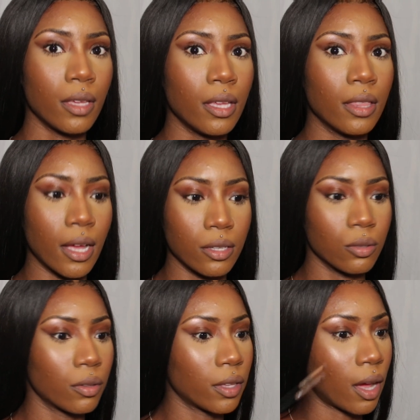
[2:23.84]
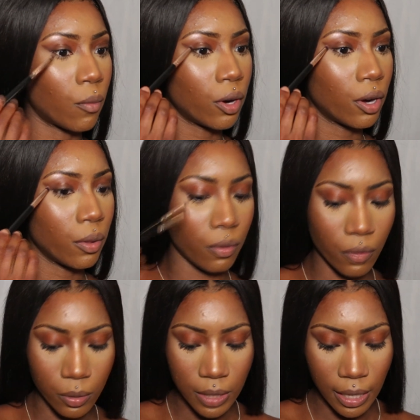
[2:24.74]
in that sort of thing. I want to know the
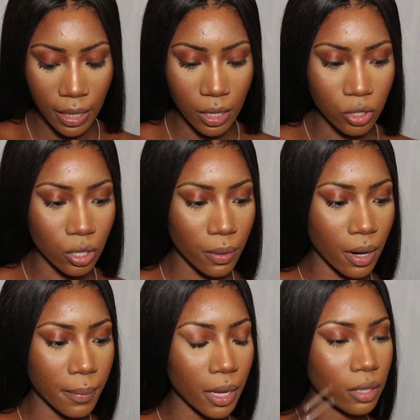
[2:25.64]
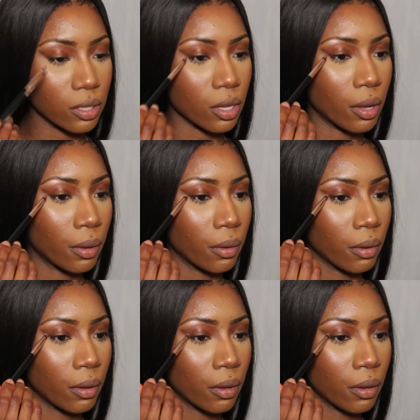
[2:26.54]
real technique, do you know what I mean? So